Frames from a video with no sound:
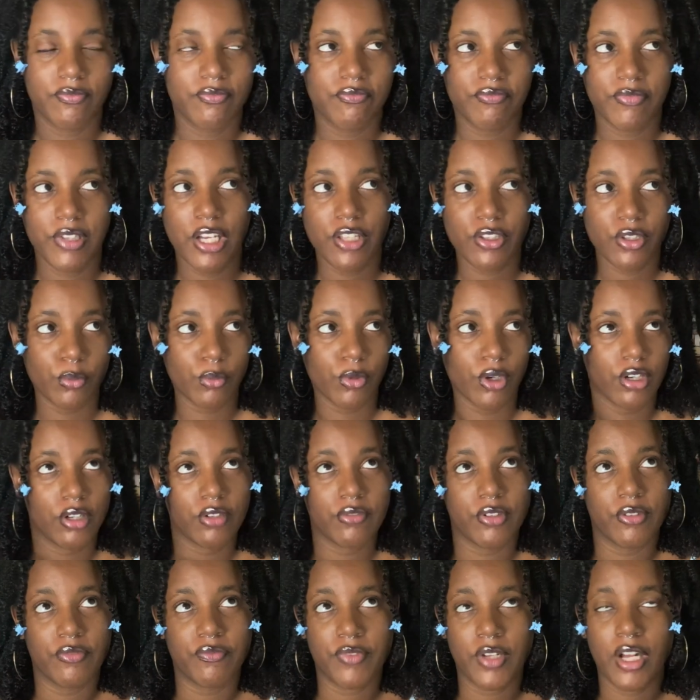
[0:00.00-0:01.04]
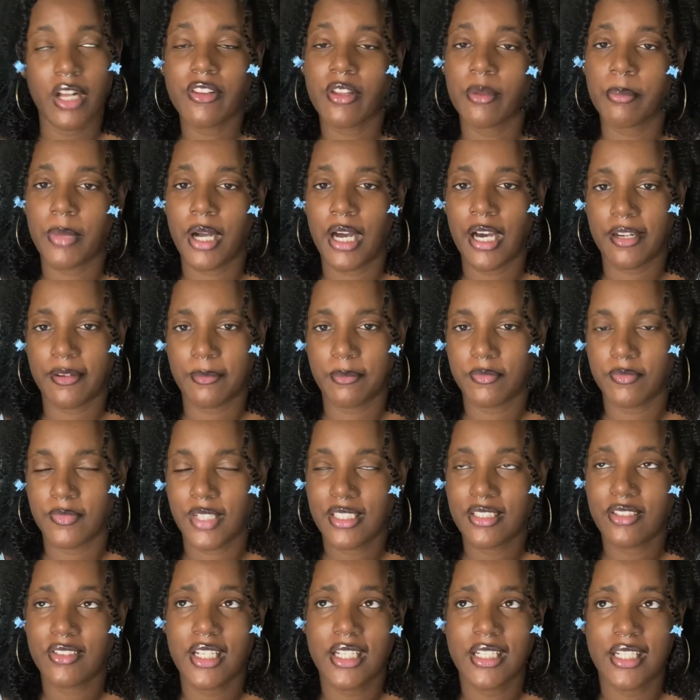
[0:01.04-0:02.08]
Feller worked for Feller Bottom. I
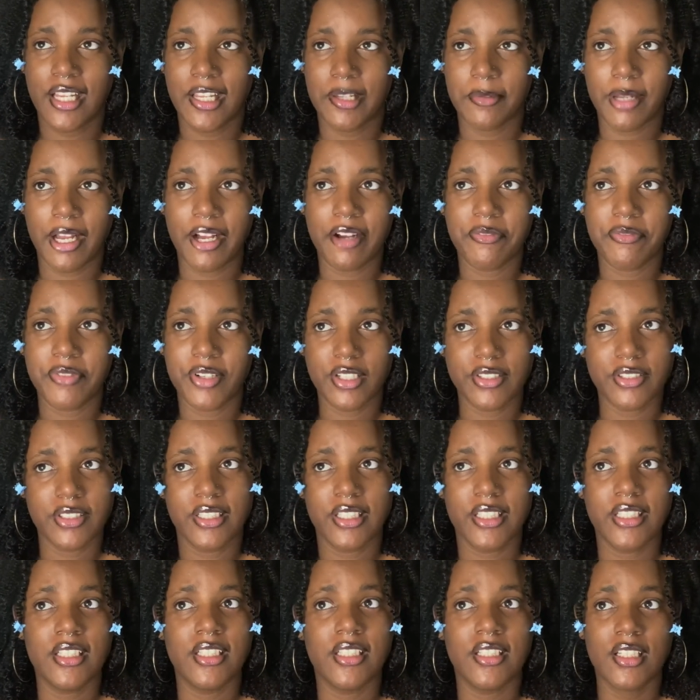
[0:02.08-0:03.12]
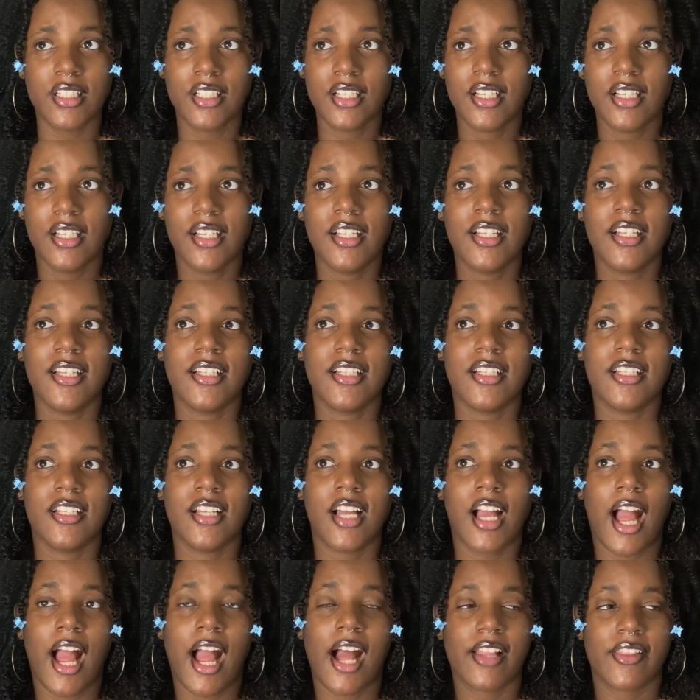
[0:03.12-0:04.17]
know they name got Feller in it.
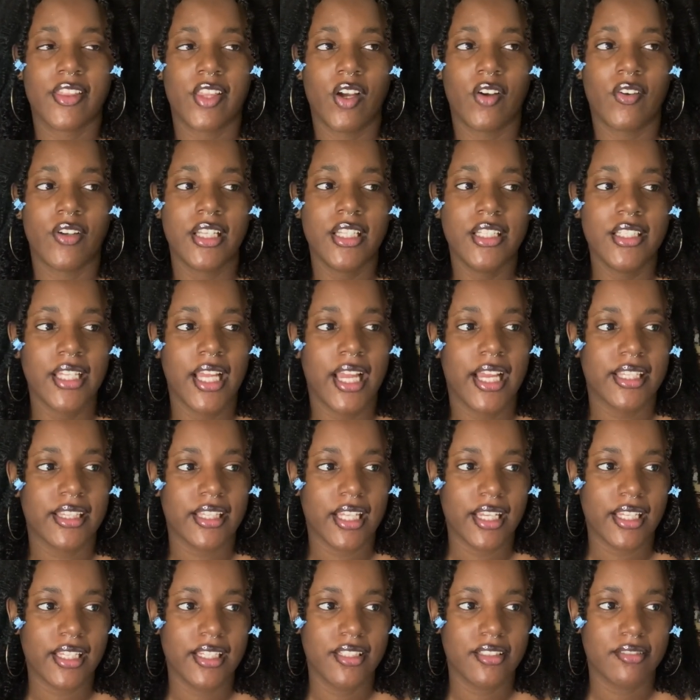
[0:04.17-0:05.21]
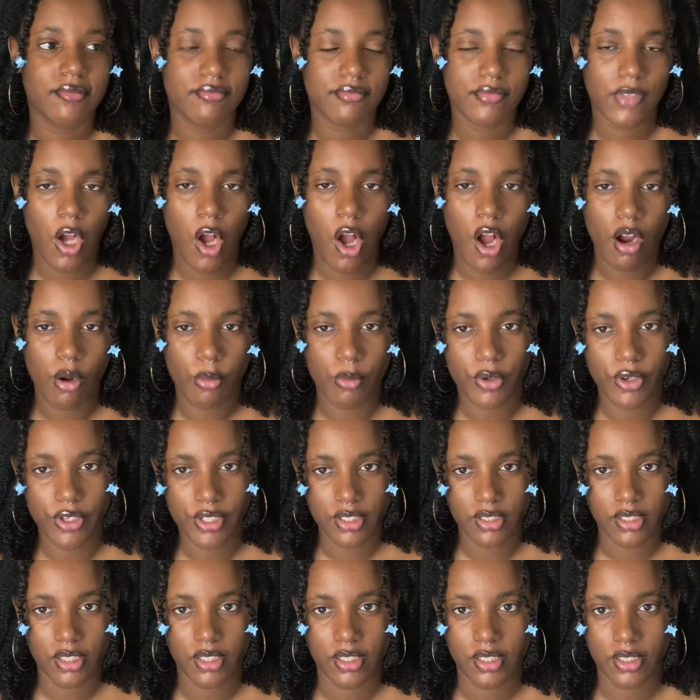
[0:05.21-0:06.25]
I thought he had like R worded
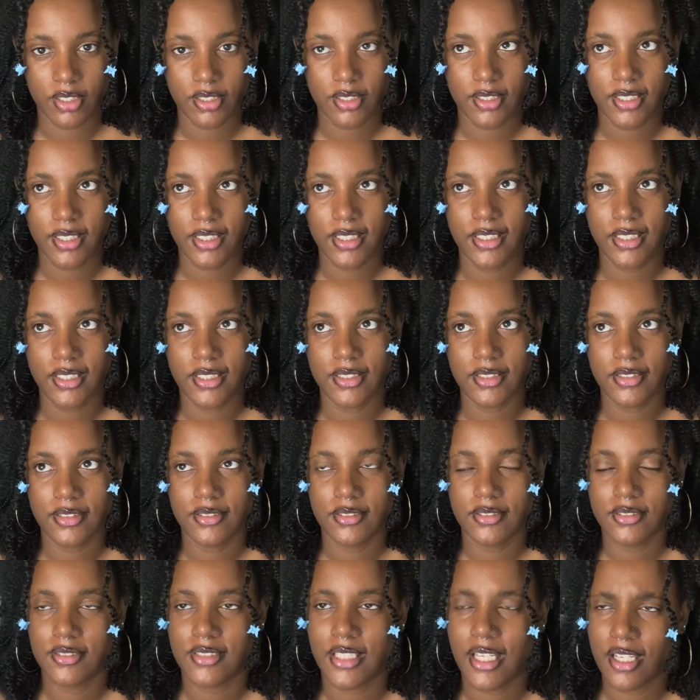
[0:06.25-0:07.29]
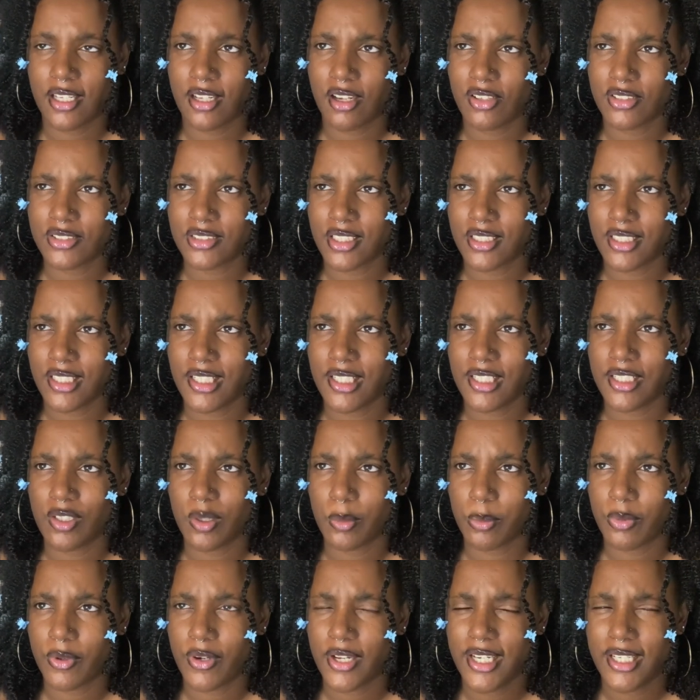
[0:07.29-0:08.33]
her and that caused her to end up
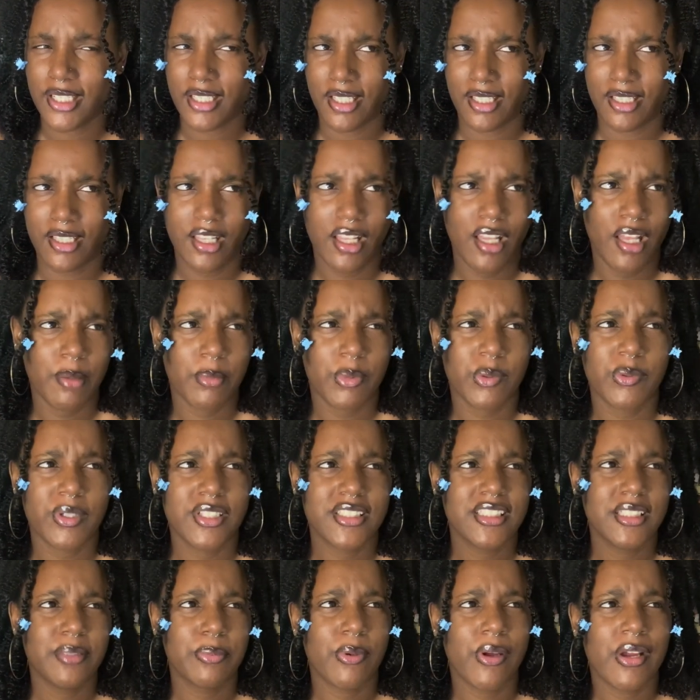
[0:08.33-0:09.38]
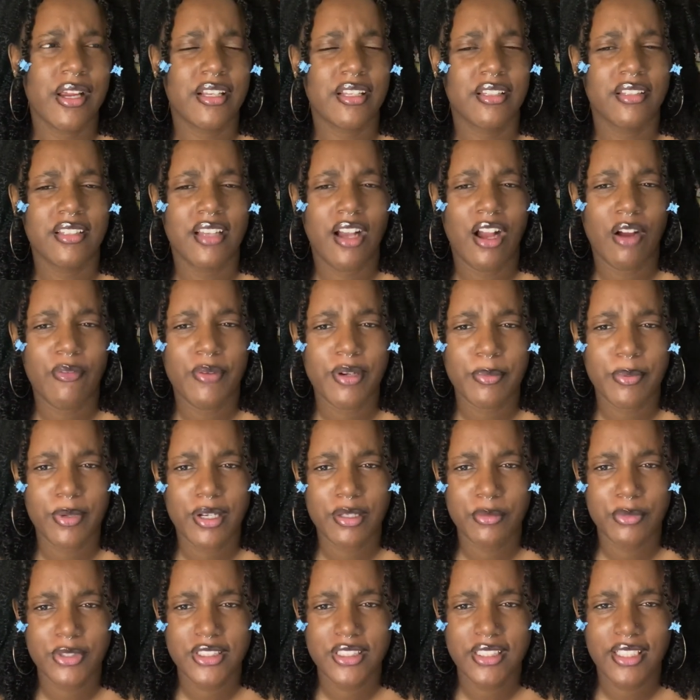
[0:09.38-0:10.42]
pregnant. But was she pregnant, already
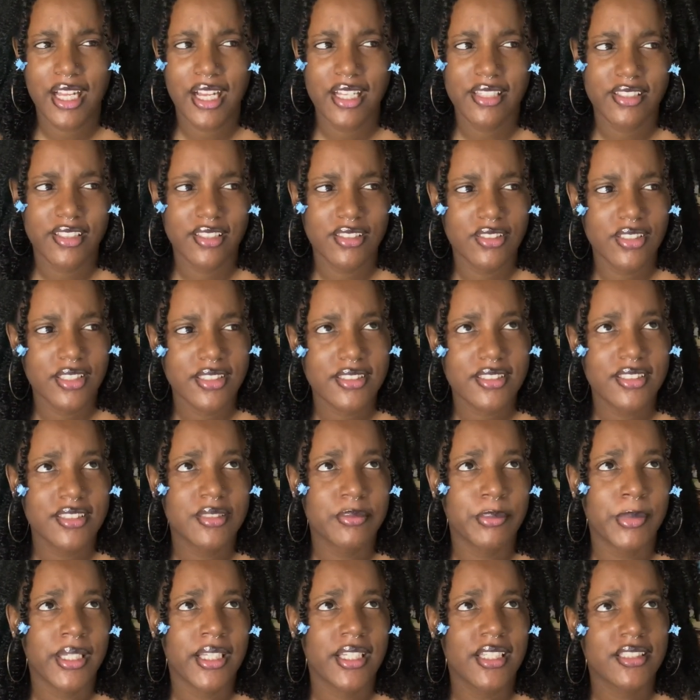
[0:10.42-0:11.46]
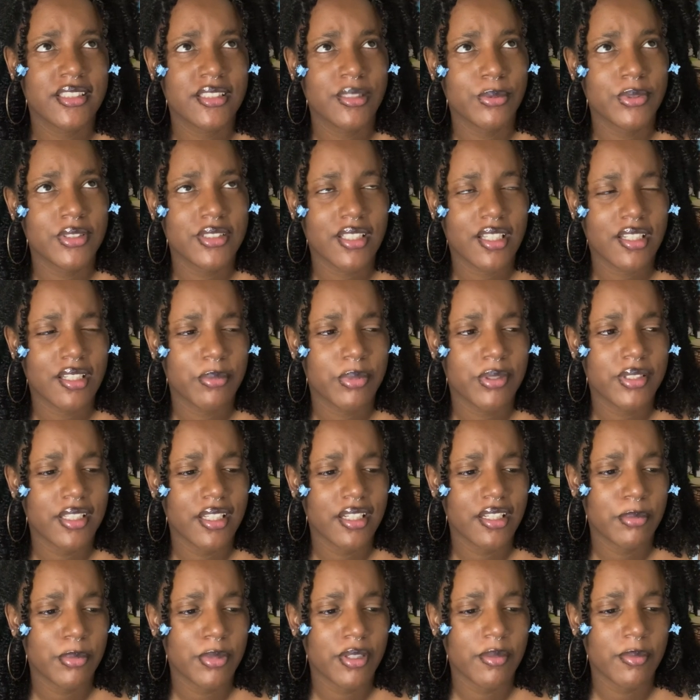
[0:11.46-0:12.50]
pregnant when she got there? Does this man she was telling
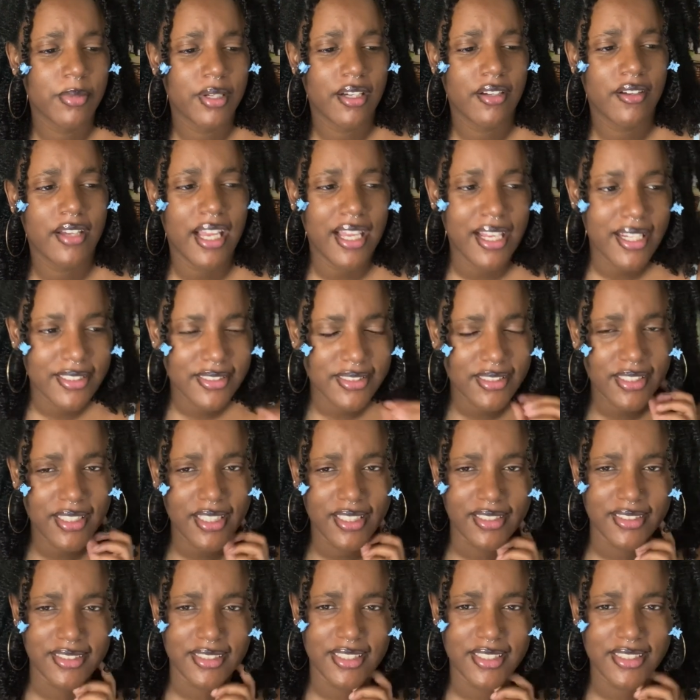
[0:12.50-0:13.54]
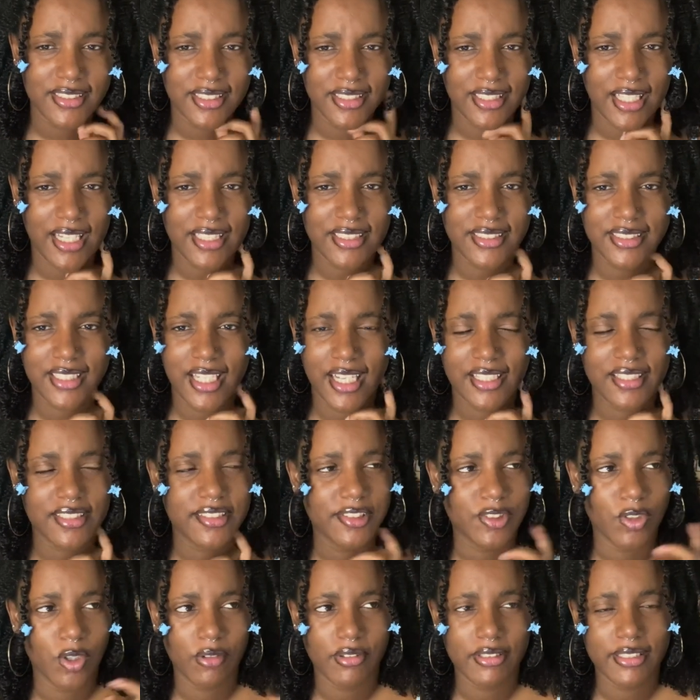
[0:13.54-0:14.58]
Penelope about actually exist and I just got the
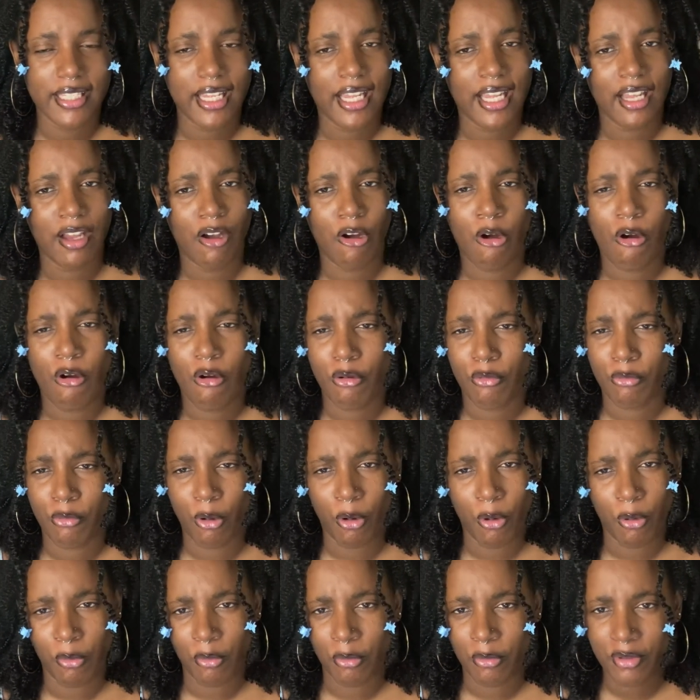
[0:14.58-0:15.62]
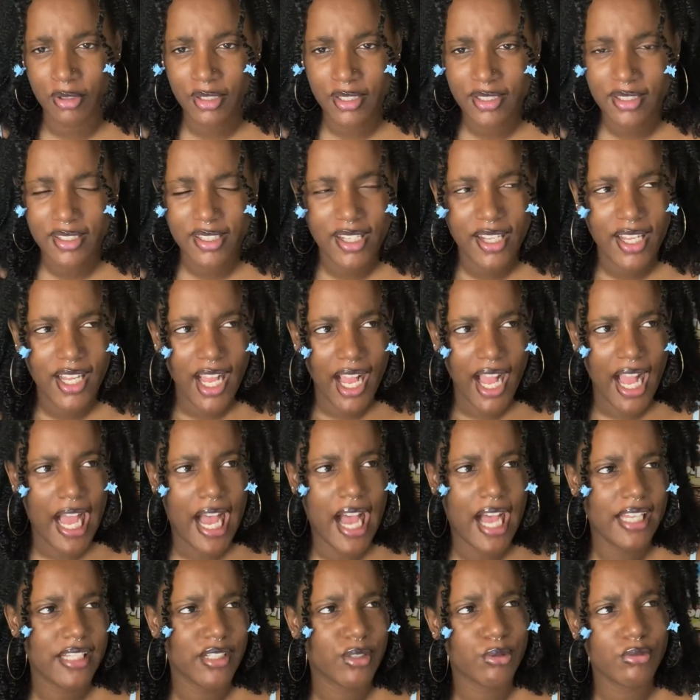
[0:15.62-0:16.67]
storyline all wrong?
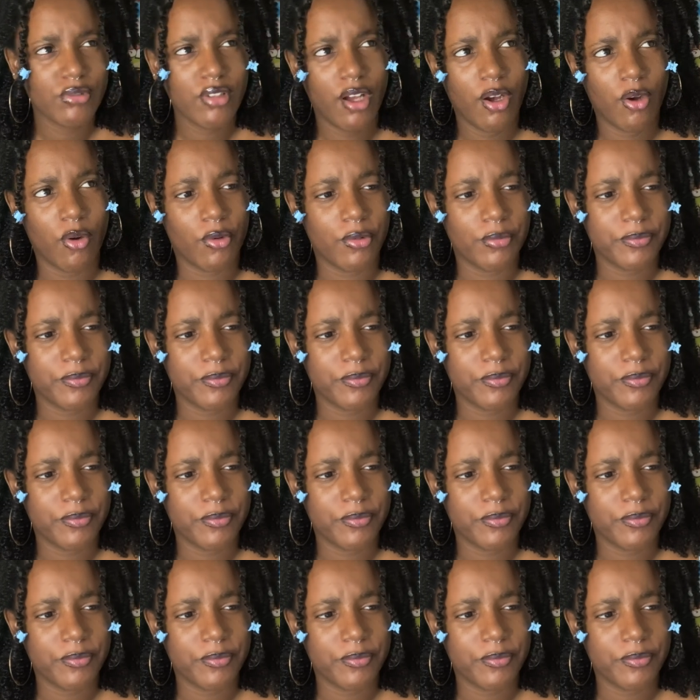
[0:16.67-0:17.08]
I don't know.